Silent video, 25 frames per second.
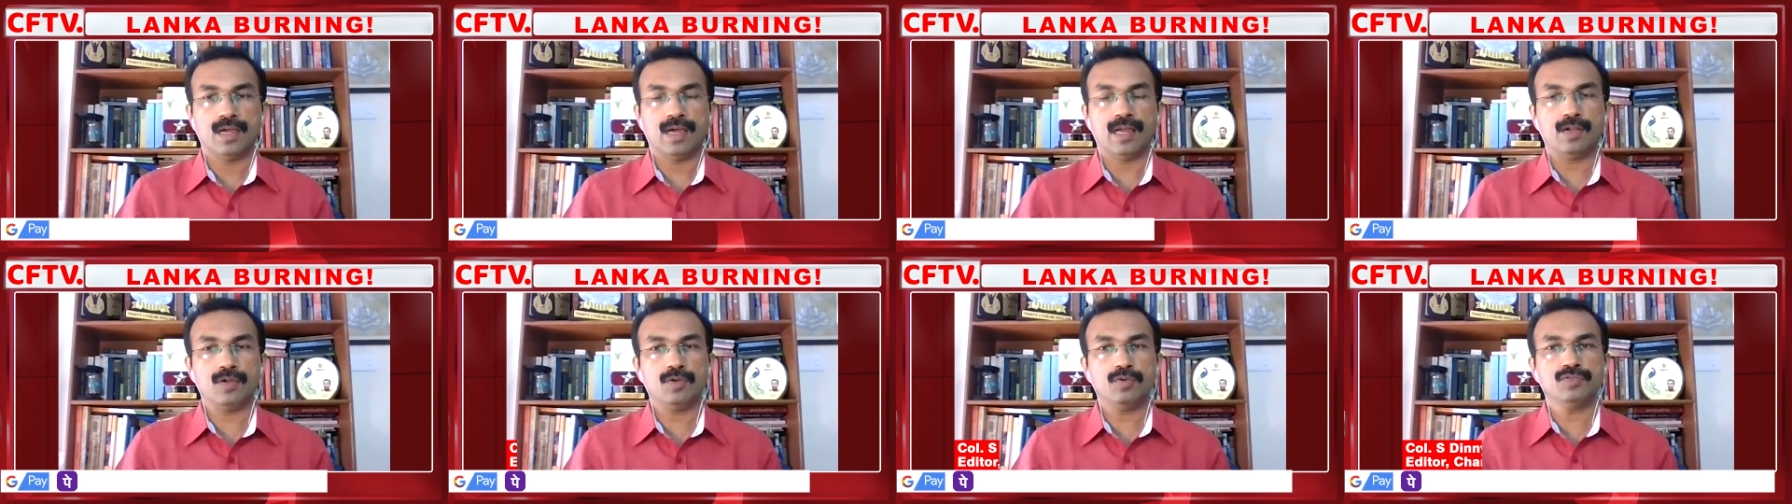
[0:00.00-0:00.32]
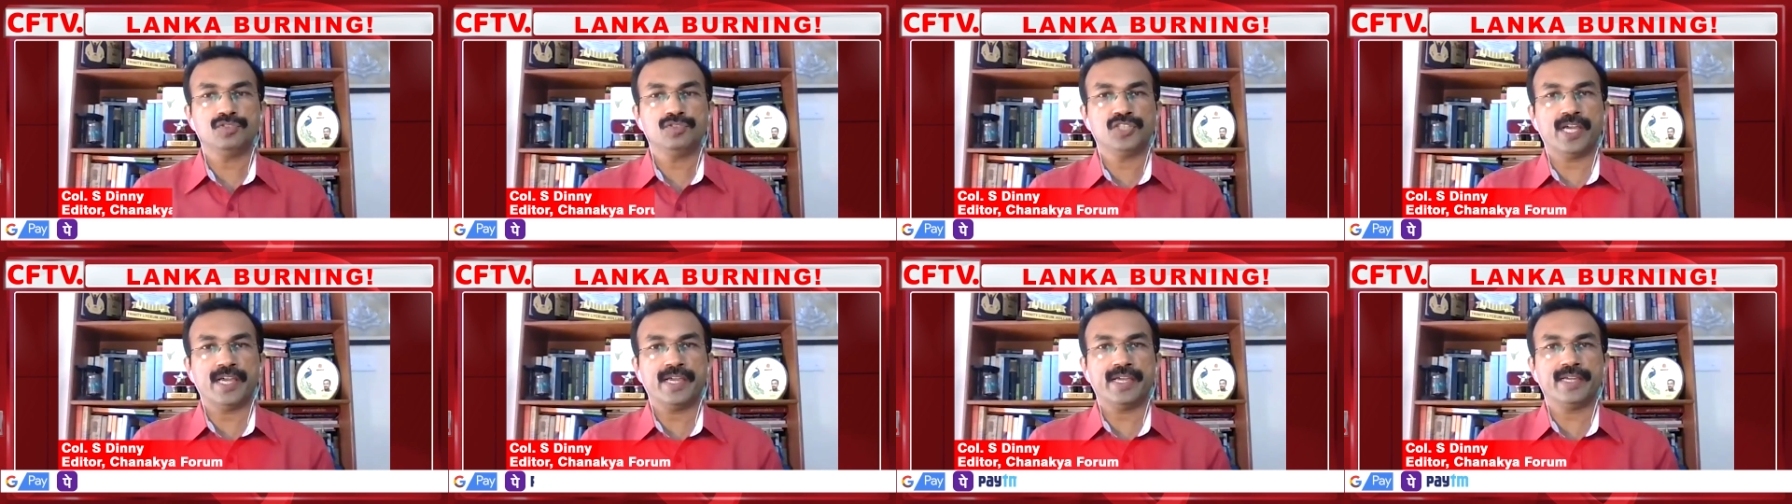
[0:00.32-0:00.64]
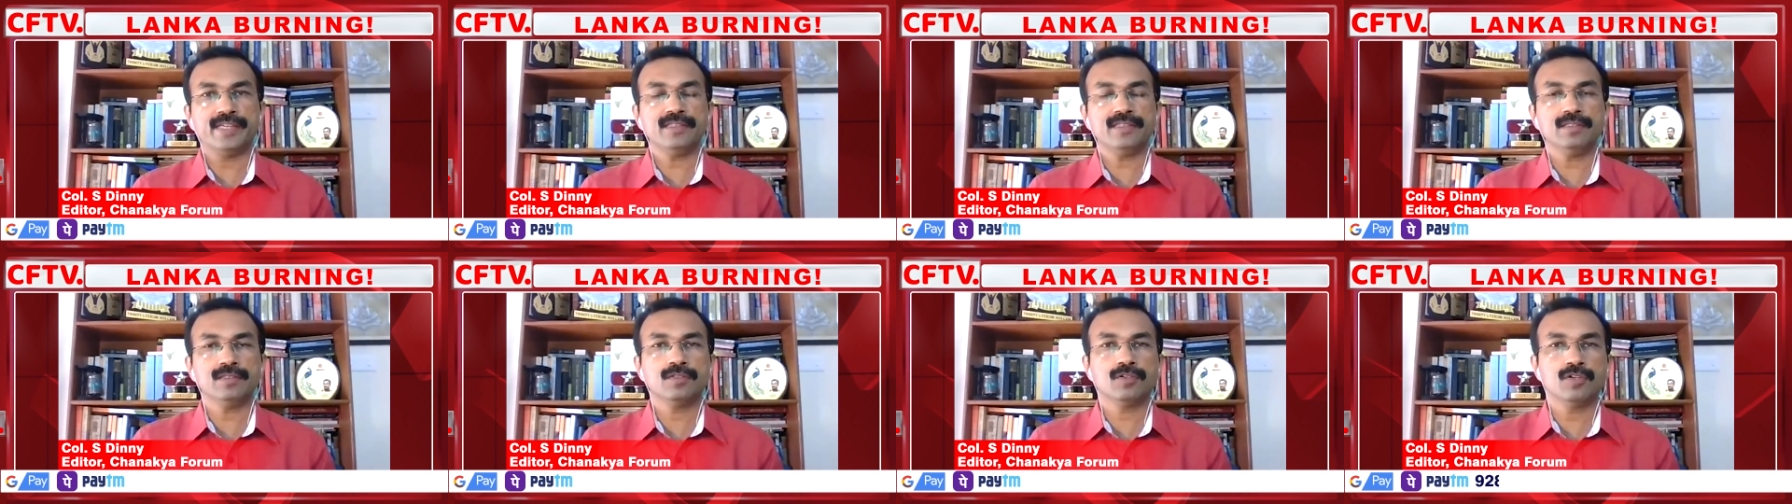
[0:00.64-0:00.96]
Hello,
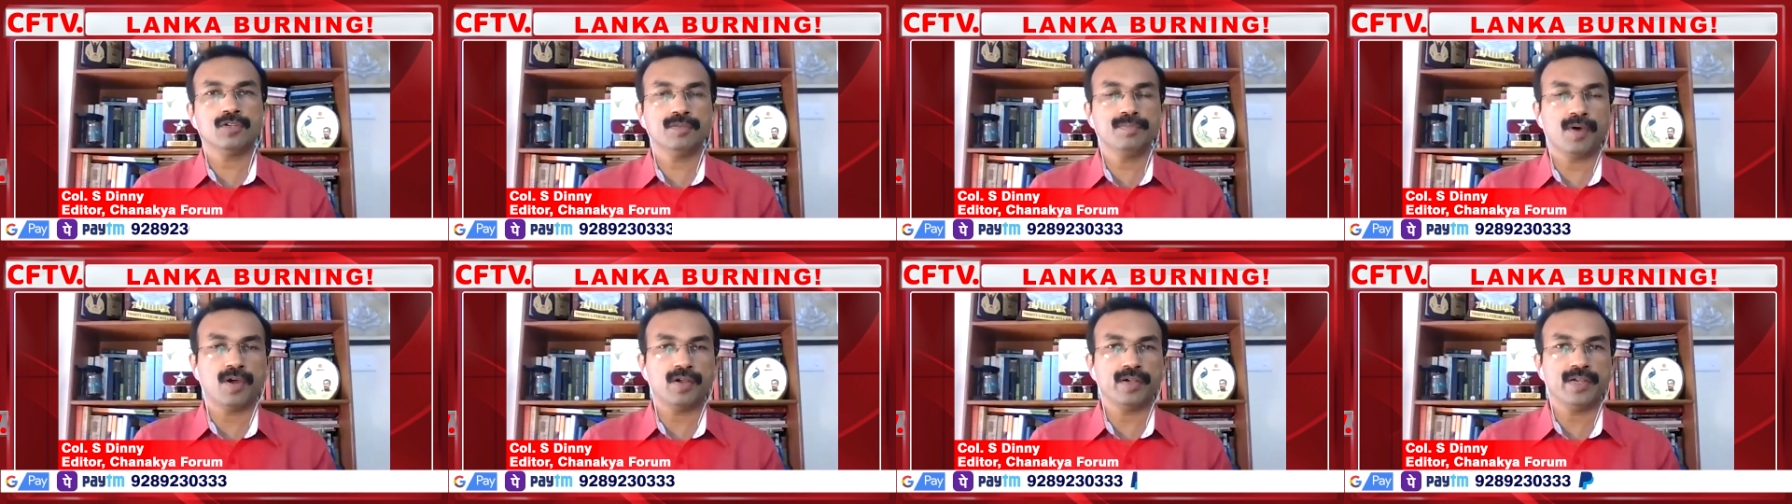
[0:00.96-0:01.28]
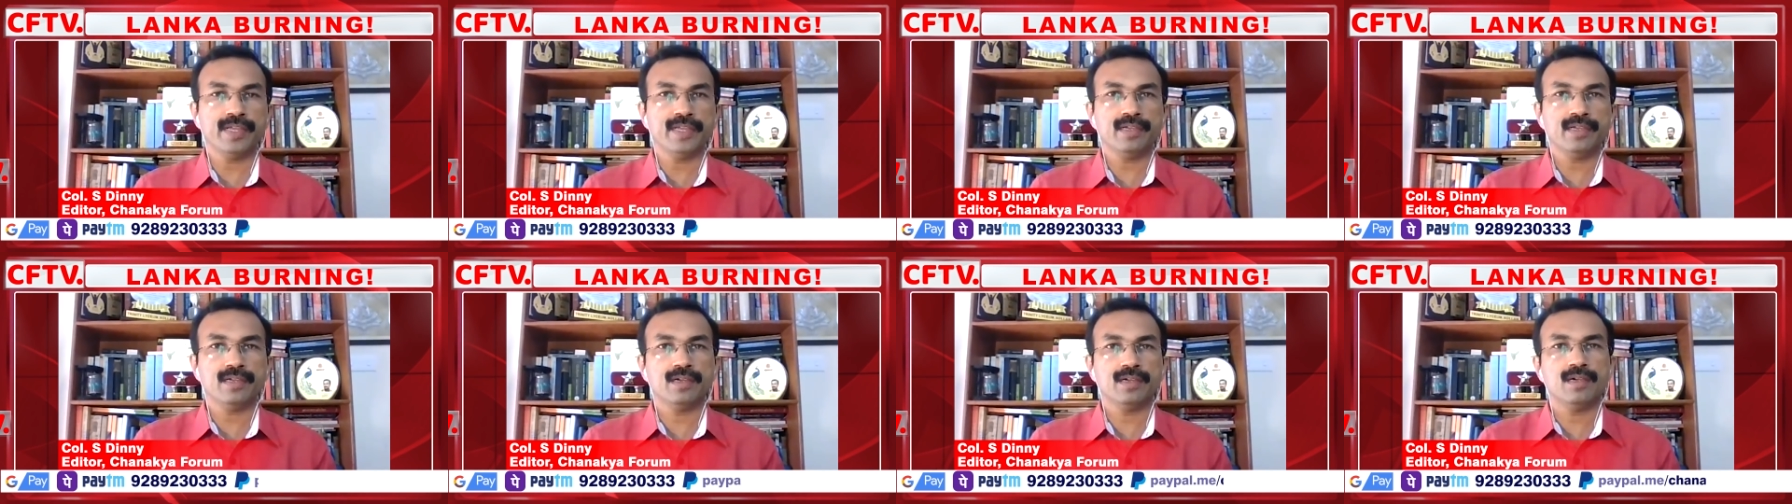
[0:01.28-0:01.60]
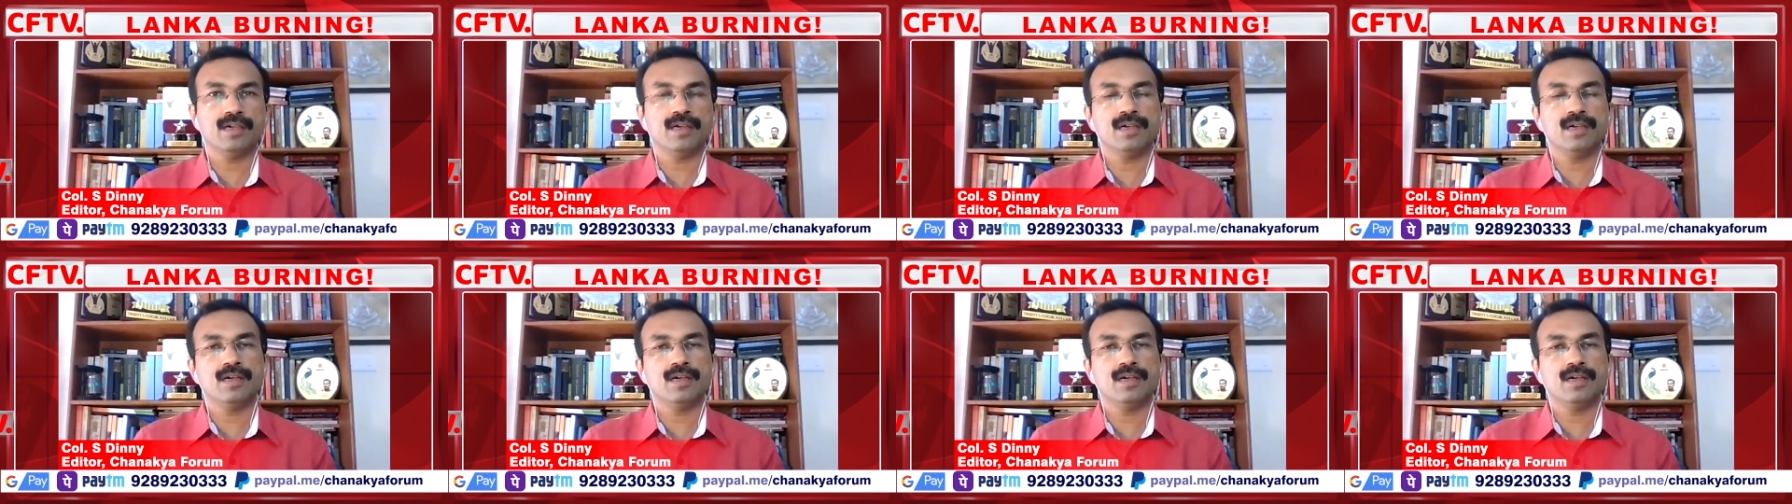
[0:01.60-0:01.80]
Jahin. Good morning.